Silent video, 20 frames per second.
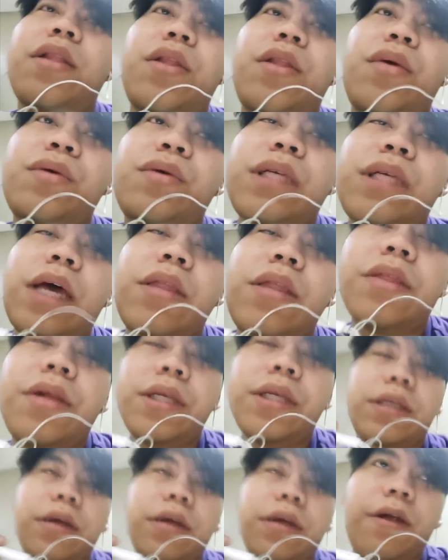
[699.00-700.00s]
those
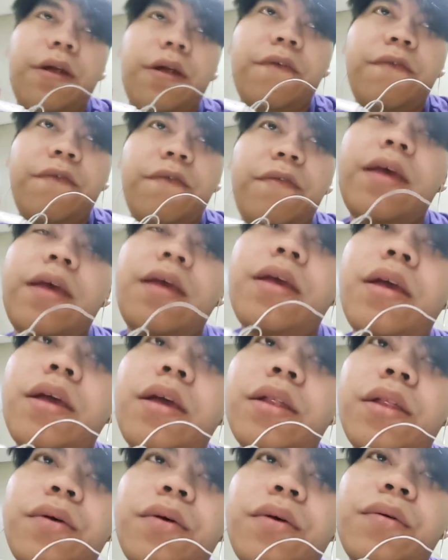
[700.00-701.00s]
underserved,
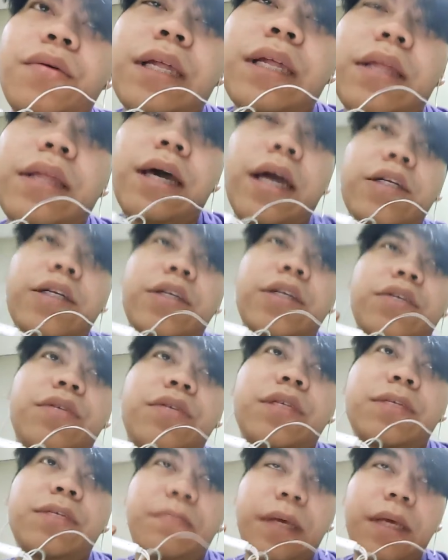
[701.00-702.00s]
those
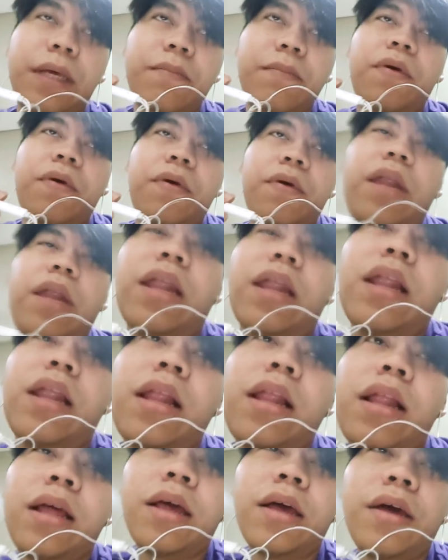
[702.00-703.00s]
indigenous people
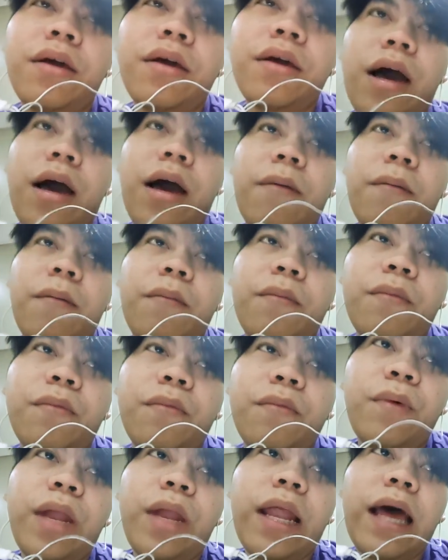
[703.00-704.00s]
um,
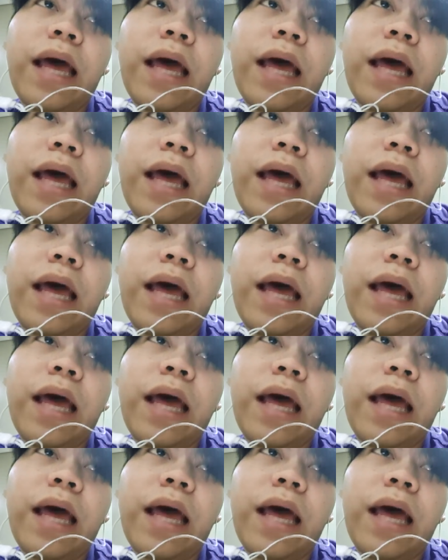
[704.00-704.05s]
will